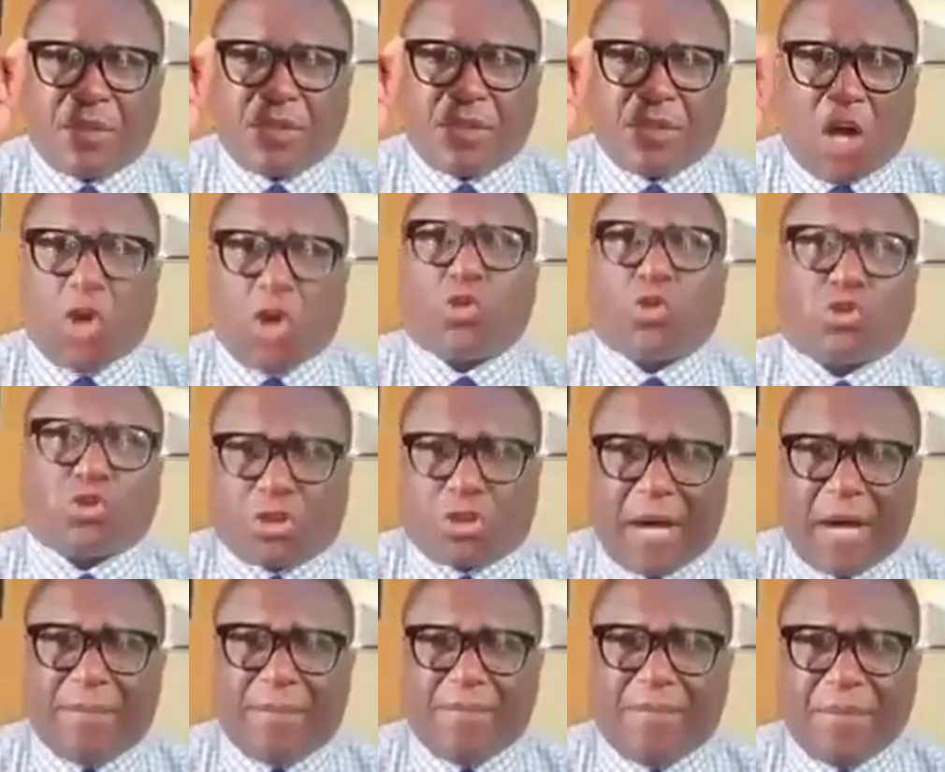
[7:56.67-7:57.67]
Donald
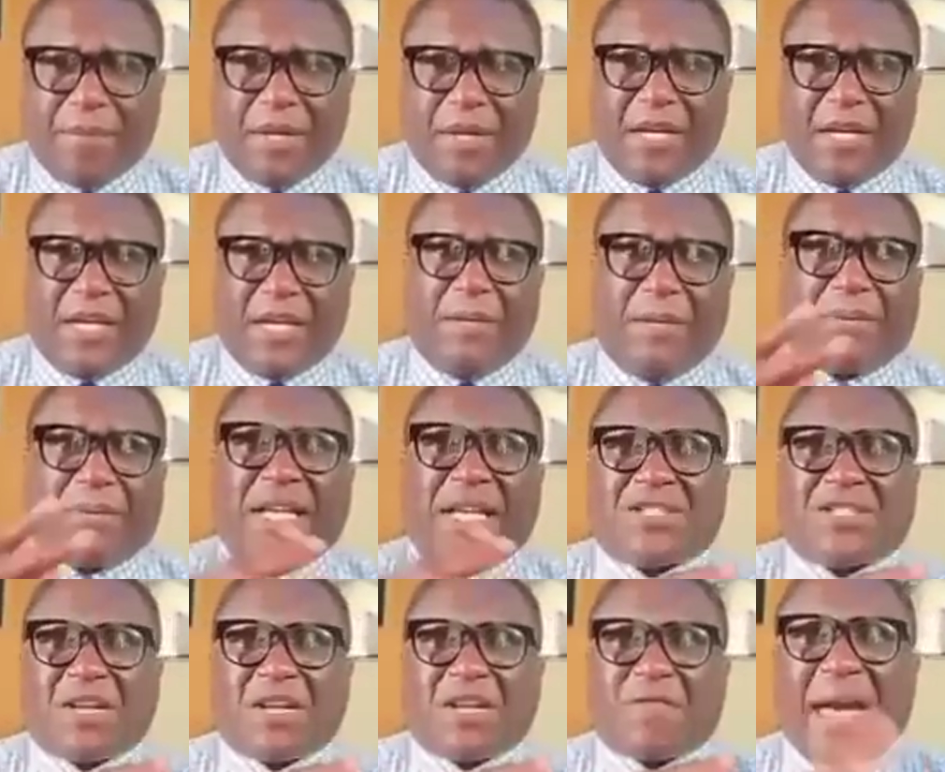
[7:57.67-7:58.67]
Trump. He
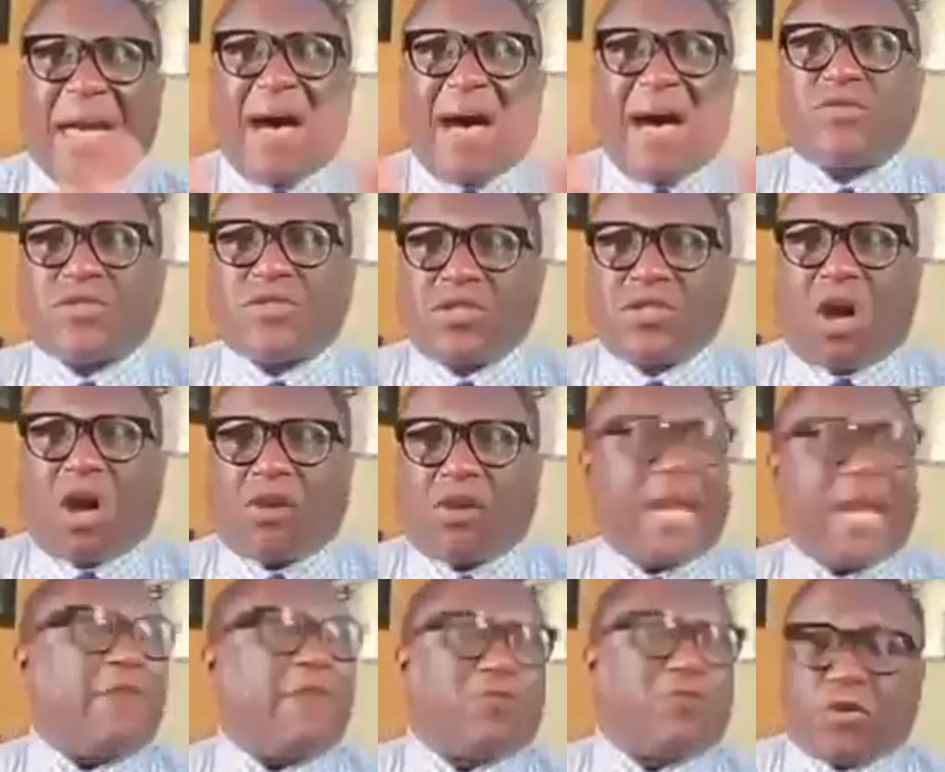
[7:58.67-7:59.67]
pledged $1,000.
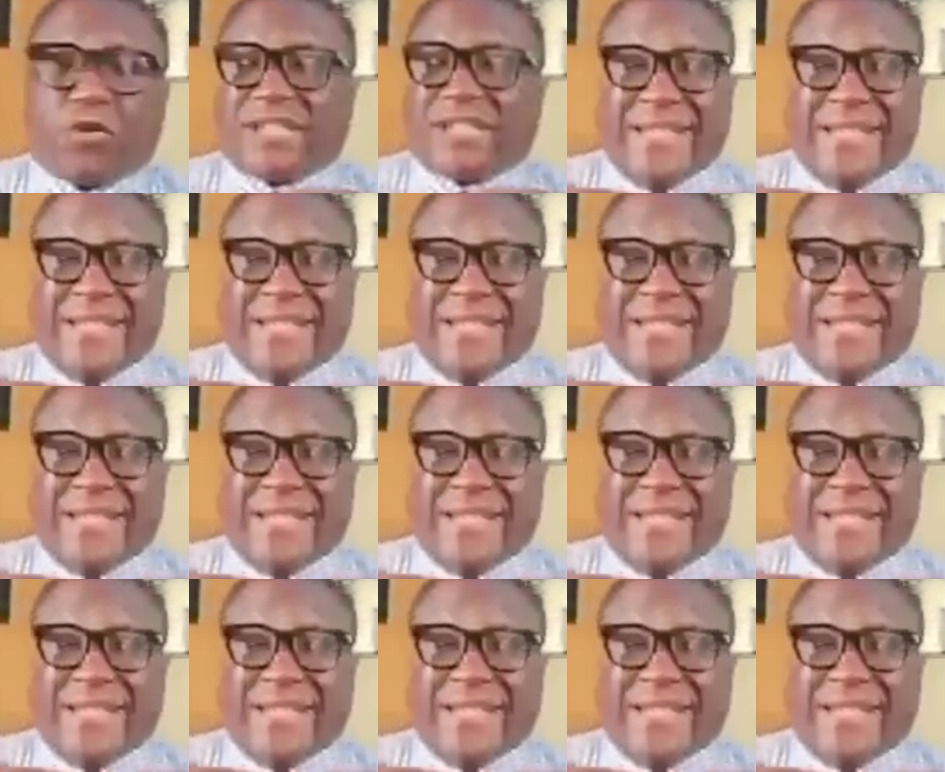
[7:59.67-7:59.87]
Now, of course,